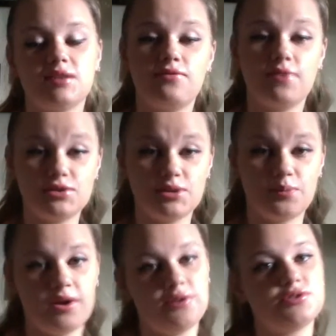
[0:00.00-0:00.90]
a felt tip
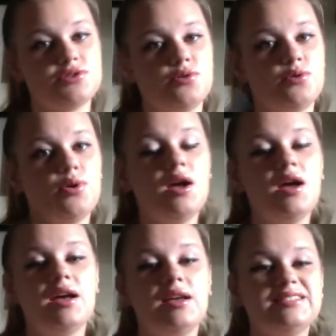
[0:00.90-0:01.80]
liner, so
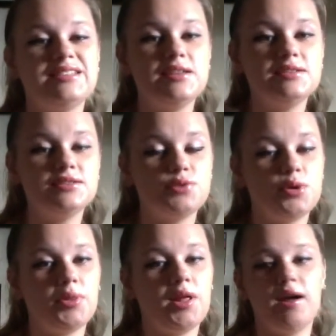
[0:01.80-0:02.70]
it's easy to
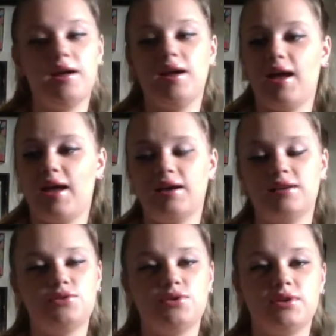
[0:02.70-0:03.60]
apply,
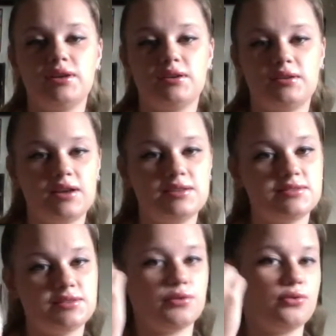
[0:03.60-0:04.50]
and you can get a nice
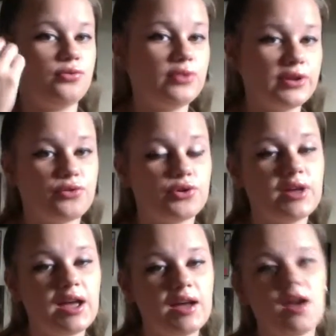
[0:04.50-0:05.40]
little flick for your
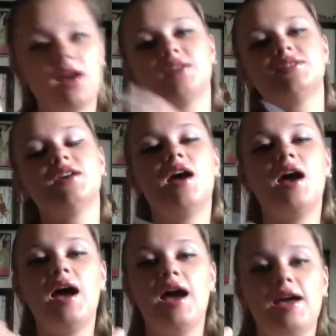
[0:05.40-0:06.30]
cat eyes,
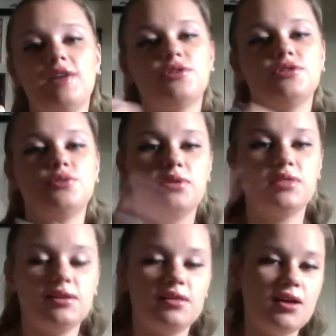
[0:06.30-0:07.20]
and you can do a
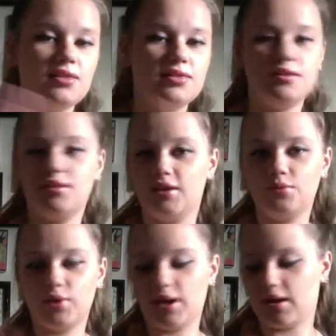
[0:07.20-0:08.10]
thick line, thin line,
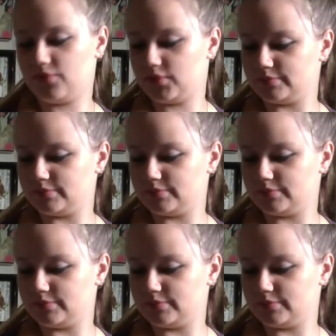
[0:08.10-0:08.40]
what have you.